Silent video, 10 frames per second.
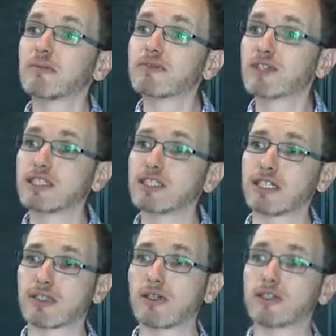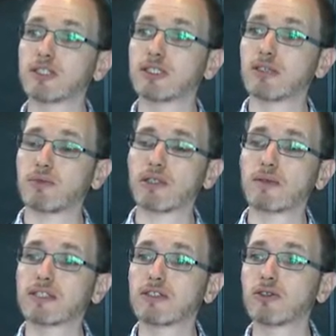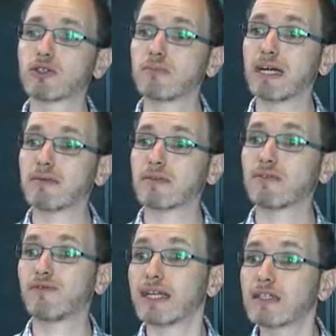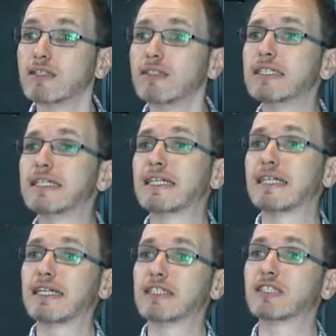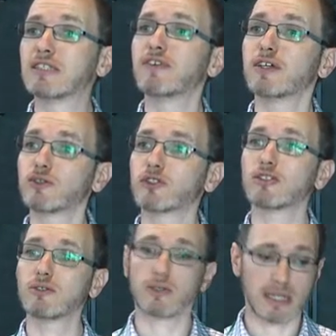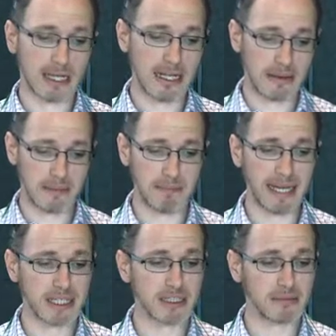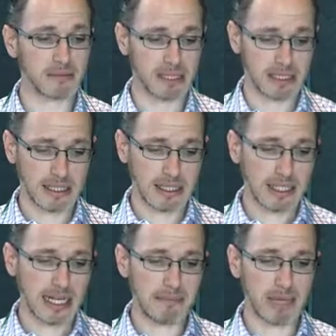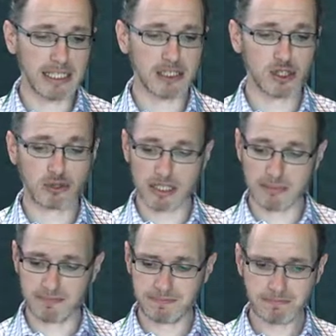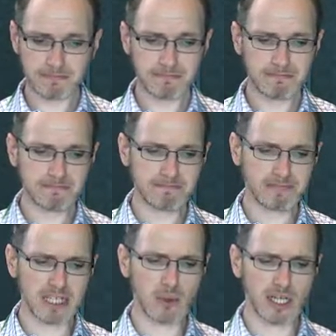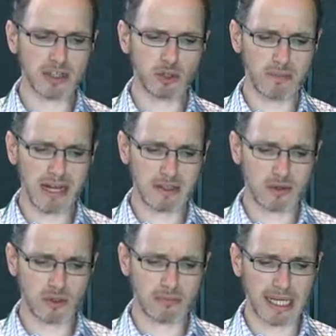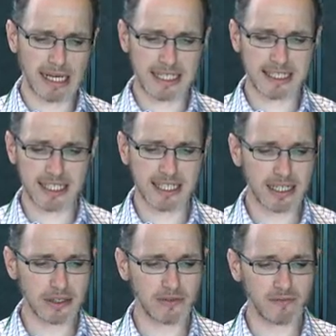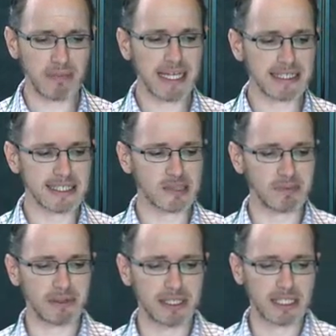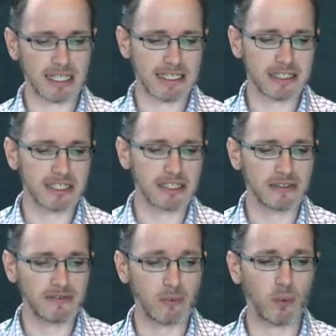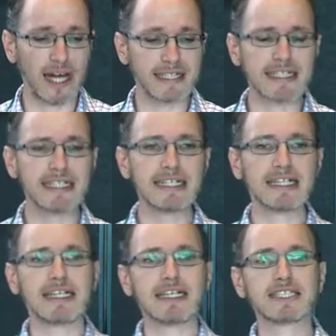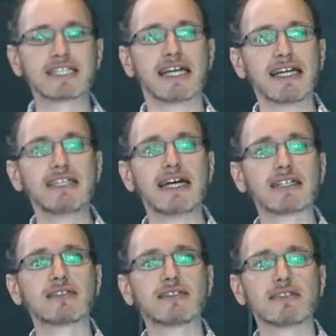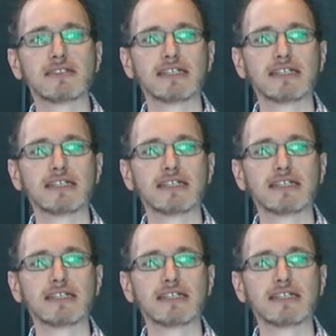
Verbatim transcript: some of these technologies that we're going to talk about funded, it's difficult to uh, make them uh, mainstream. And when I thought about my last decade of pet experience and I had to think of one standout